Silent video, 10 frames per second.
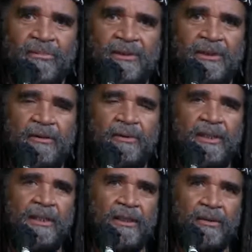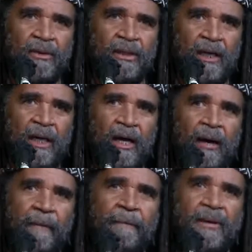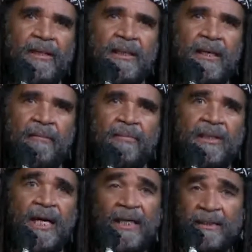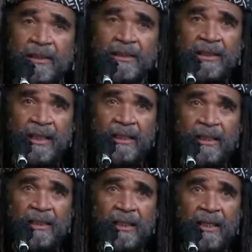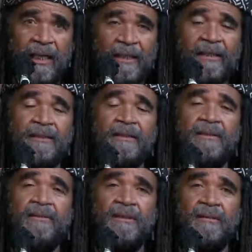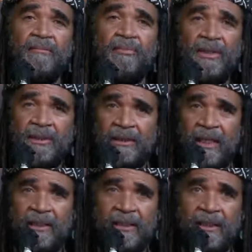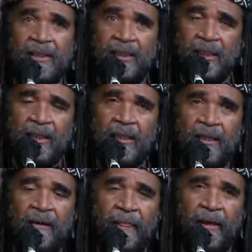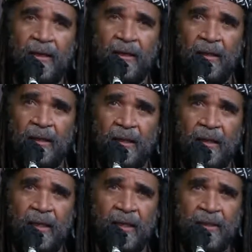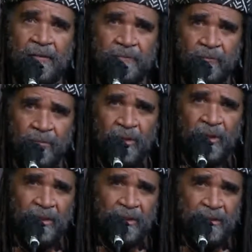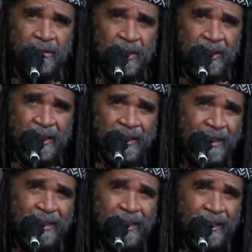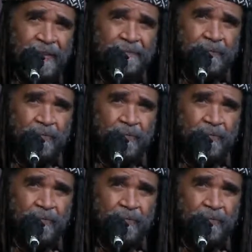zero in on. But I'm constantly studying, and I listened to the presentation again, and the leaky gut